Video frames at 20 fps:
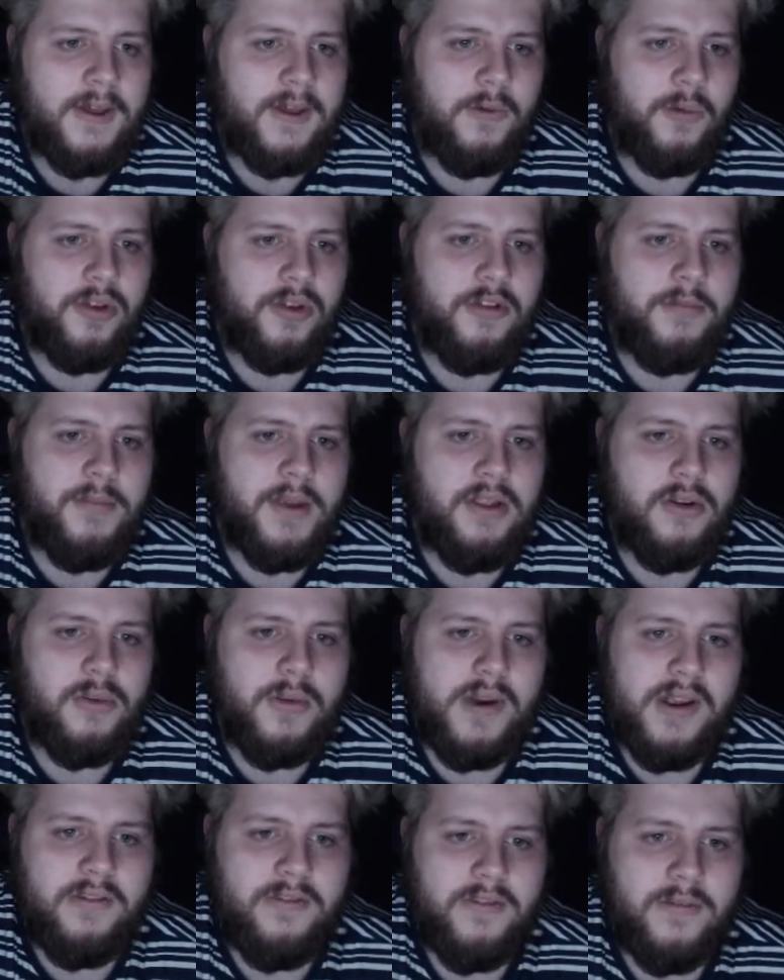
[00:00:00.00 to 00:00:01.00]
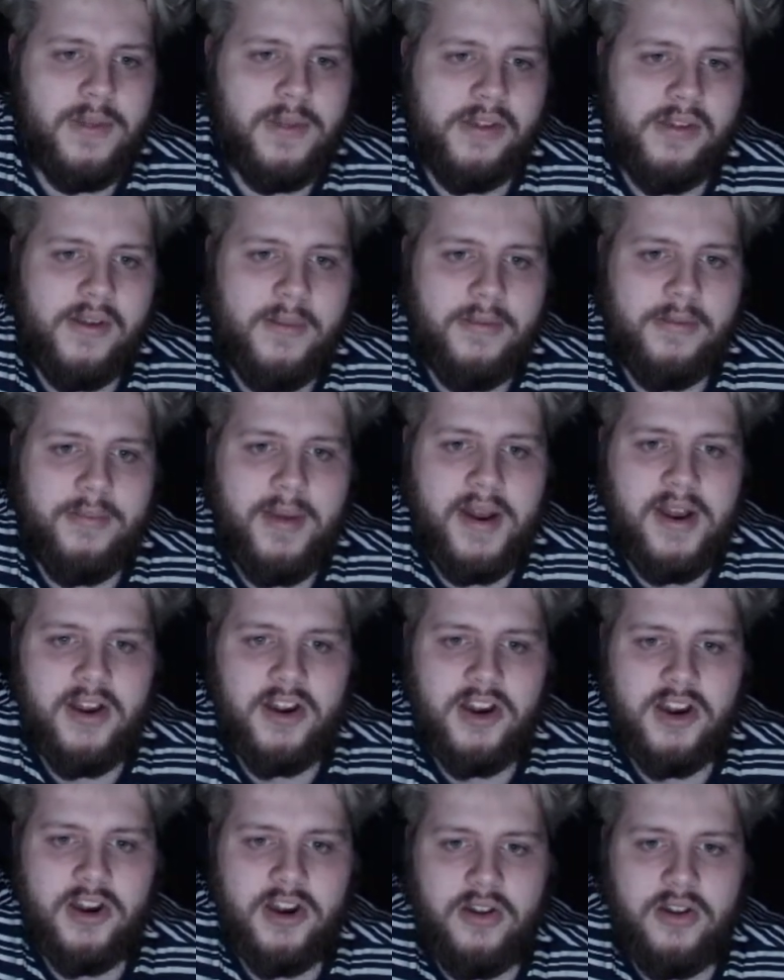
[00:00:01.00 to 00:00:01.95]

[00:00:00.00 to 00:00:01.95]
Once you've made your way from the subs bench,